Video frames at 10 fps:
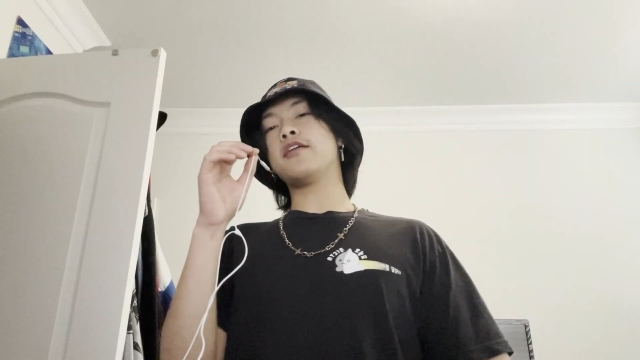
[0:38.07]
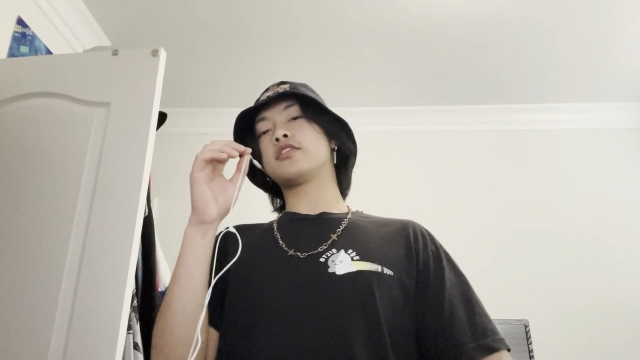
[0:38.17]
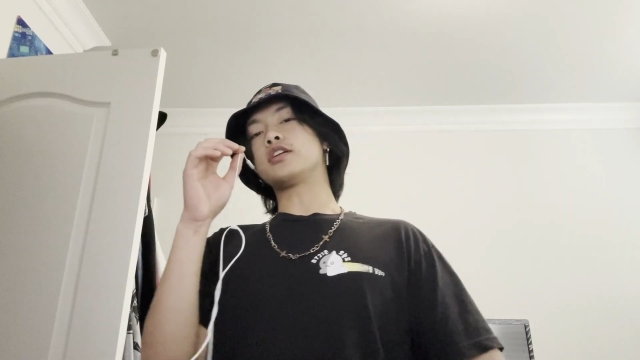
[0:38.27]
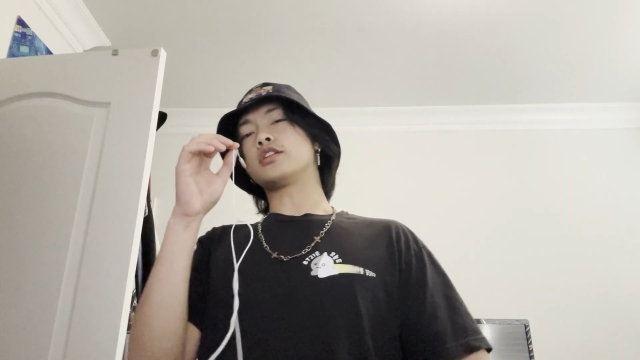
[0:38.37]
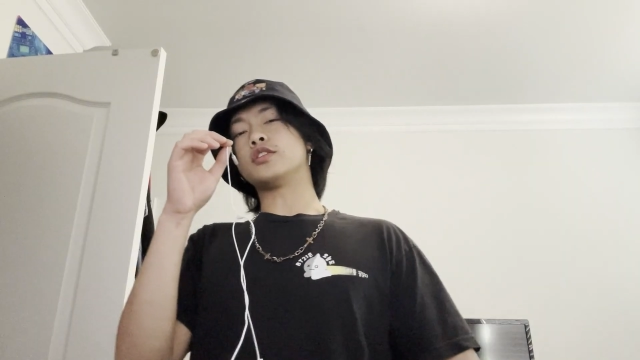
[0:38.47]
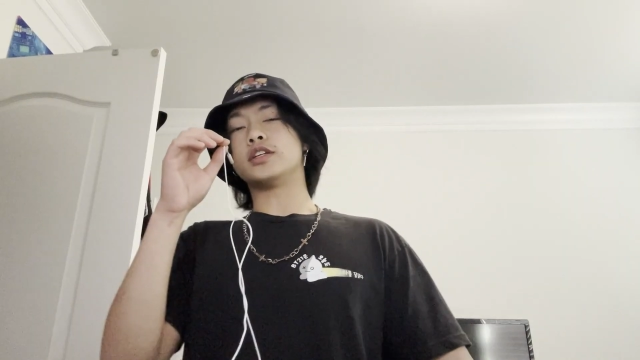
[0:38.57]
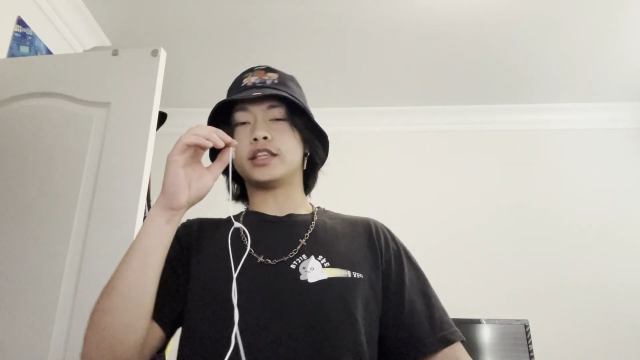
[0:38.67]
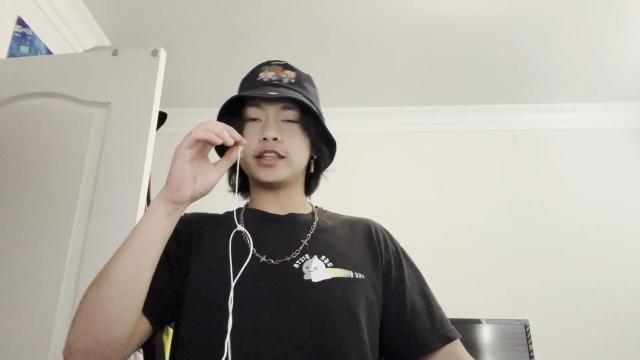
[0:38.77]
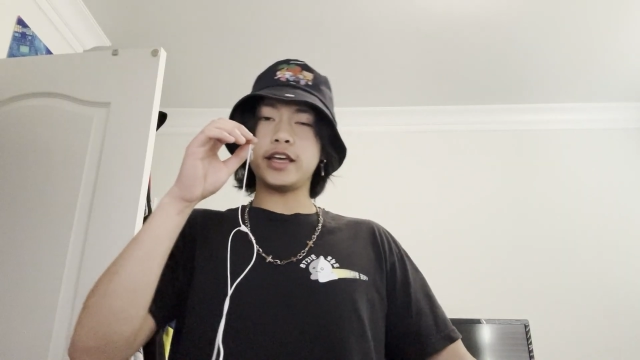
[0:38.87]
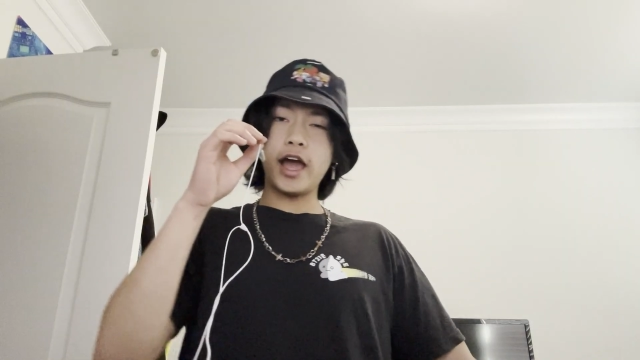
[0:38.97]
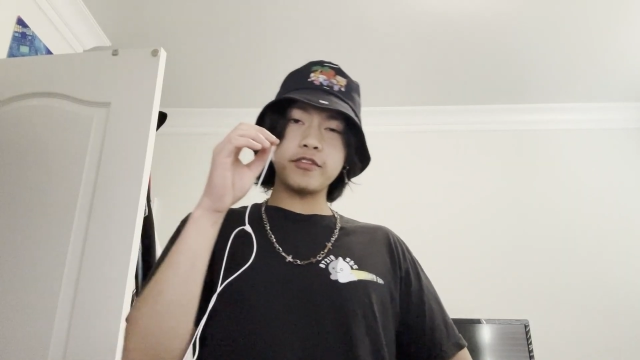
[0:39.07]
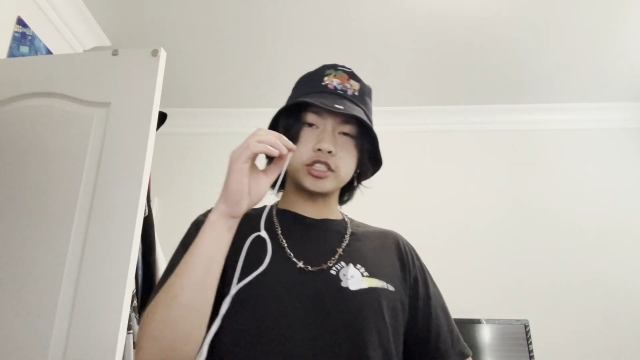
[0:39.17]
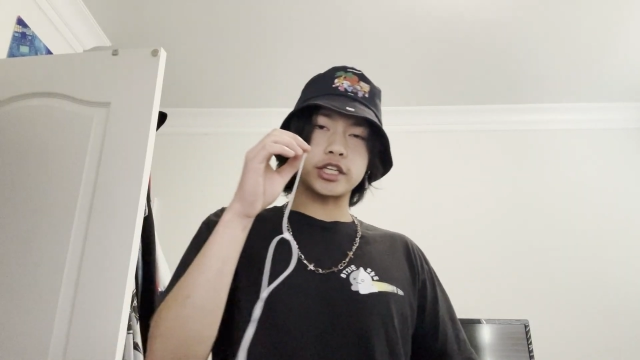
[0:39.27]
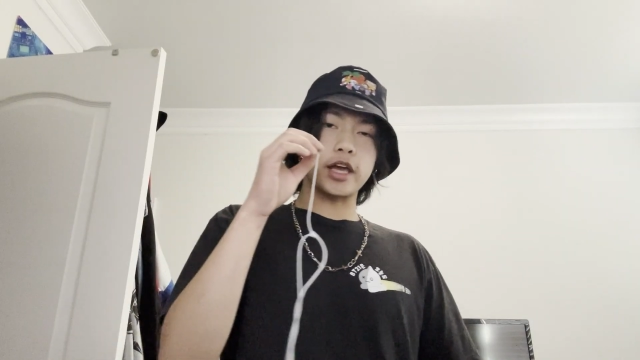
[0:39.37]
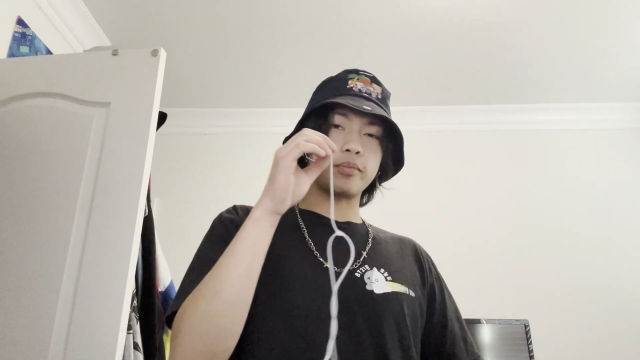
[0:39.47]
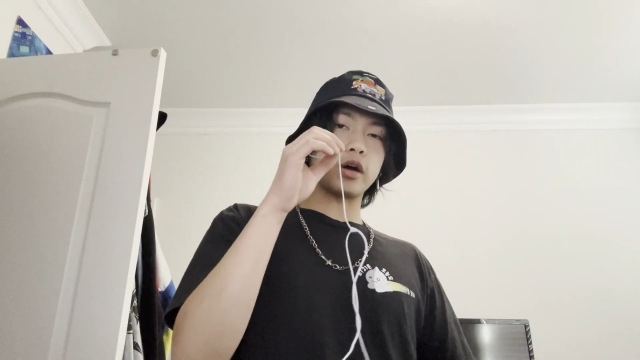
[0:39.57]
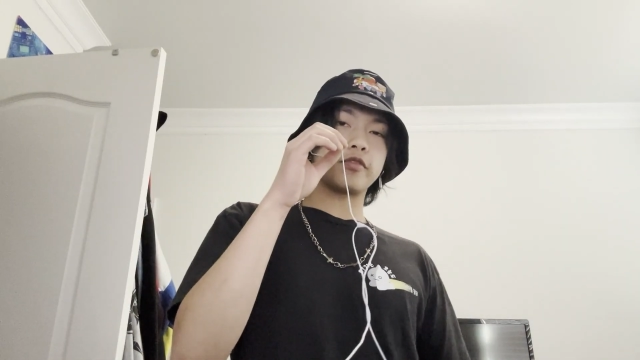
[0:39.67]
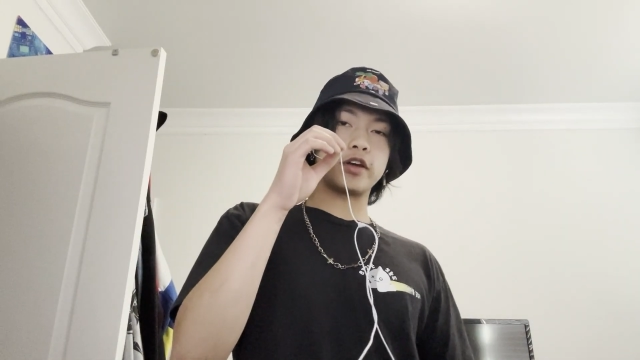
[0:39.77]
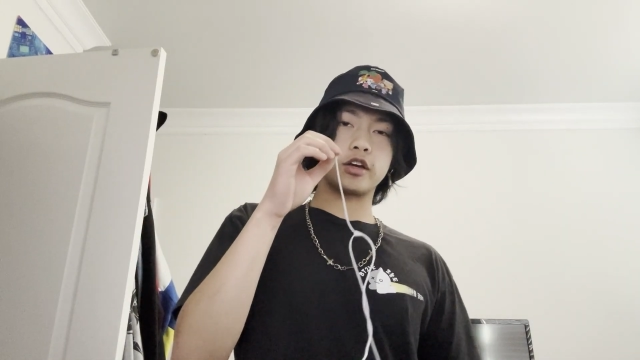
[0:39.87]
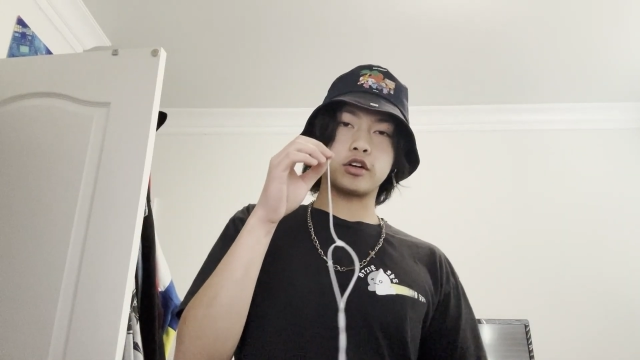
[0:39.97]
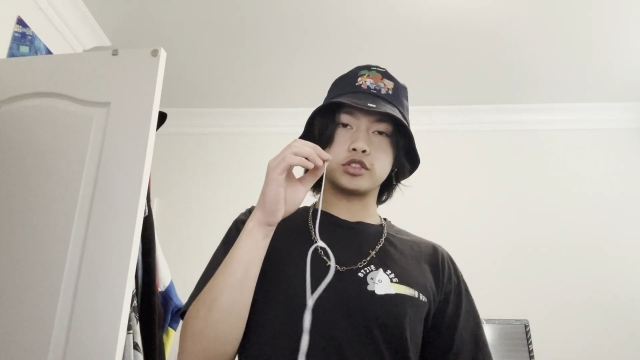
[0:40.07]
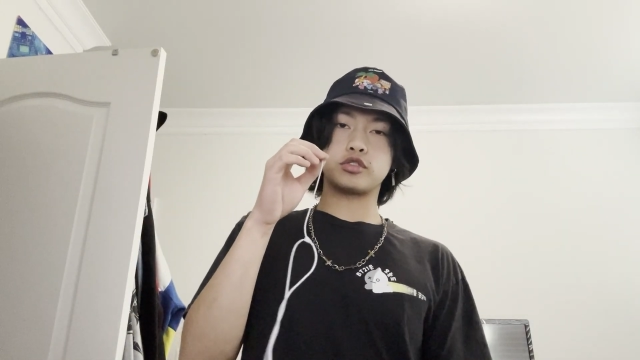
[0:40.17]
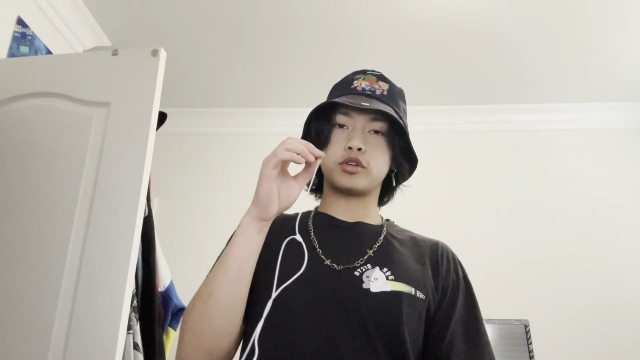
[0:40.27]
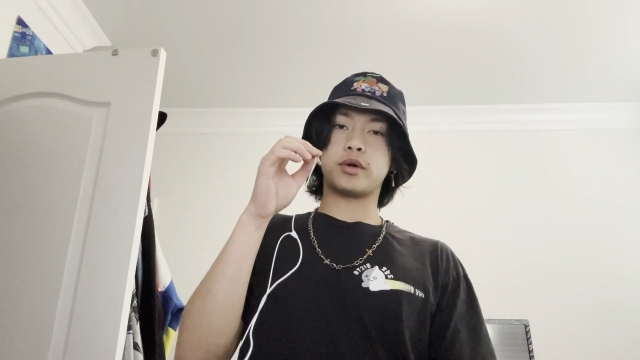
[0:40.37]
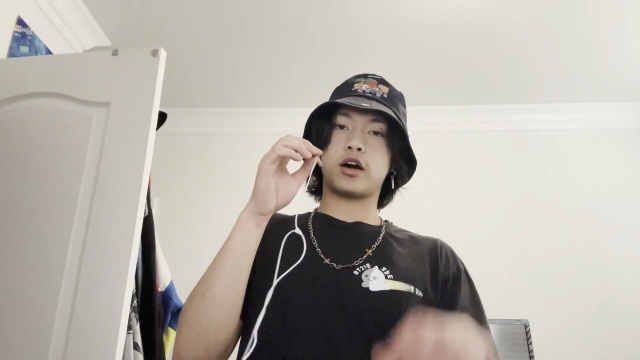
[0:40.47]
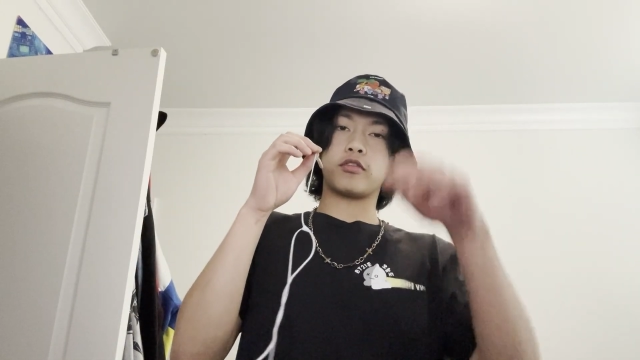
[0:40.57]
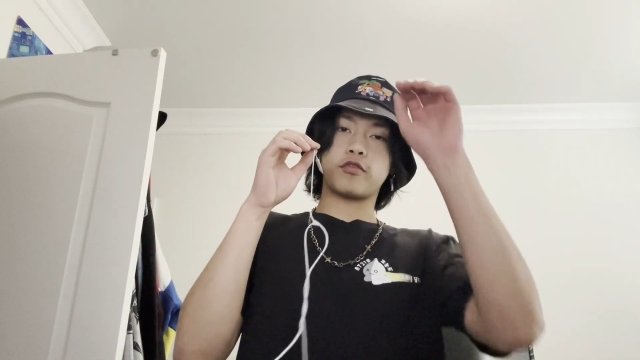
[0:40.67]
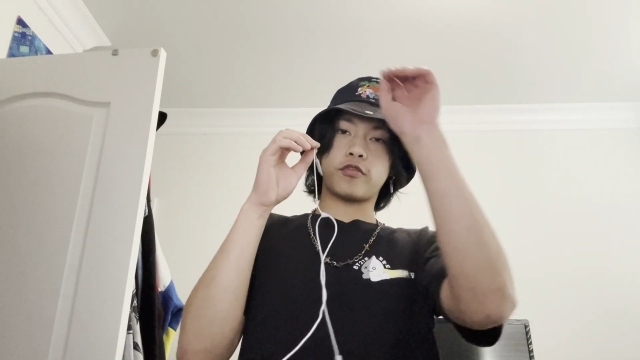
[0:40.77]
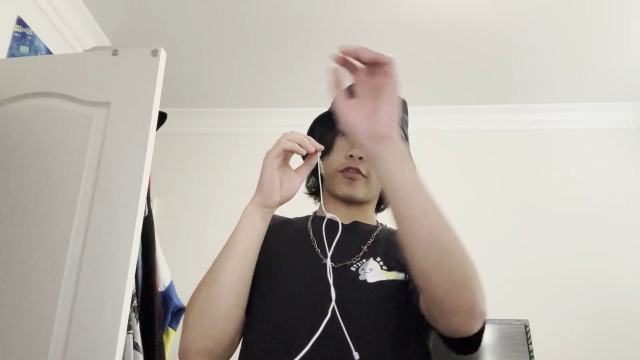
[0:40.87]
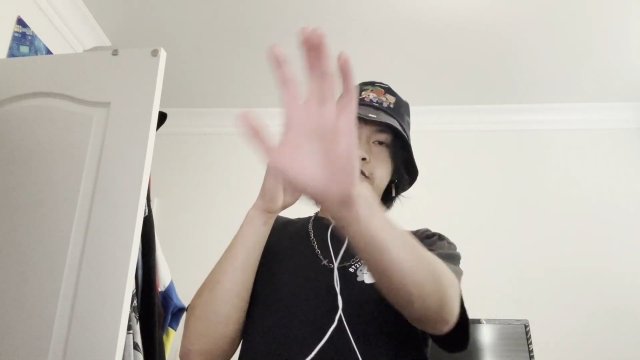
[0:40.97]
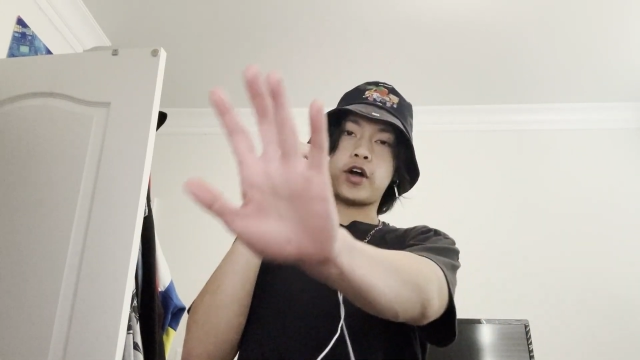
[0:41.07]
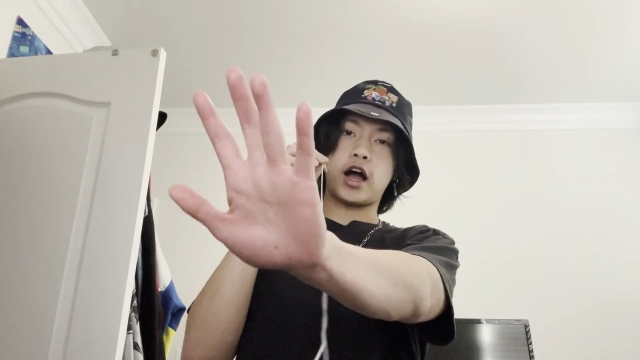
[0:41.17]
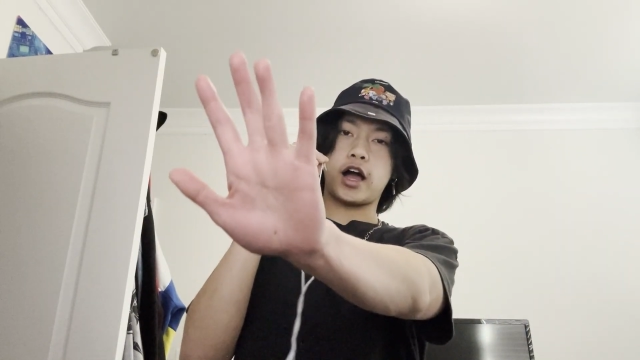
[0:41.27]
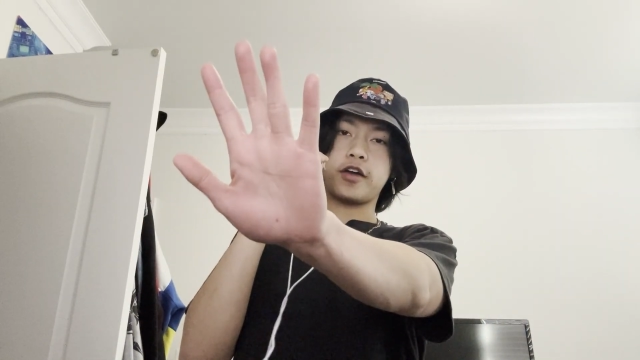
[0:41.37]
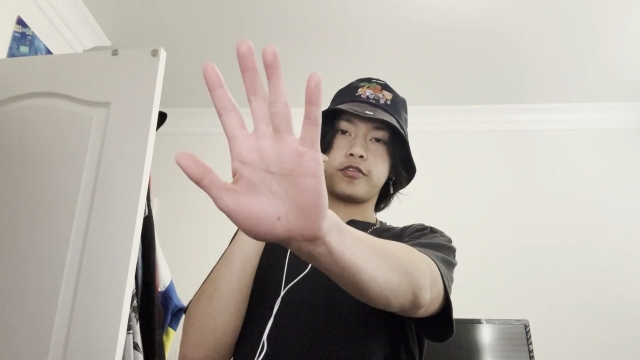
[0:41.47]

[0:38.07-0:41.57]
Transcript: have concluded that the average K-pop fan goes through about 5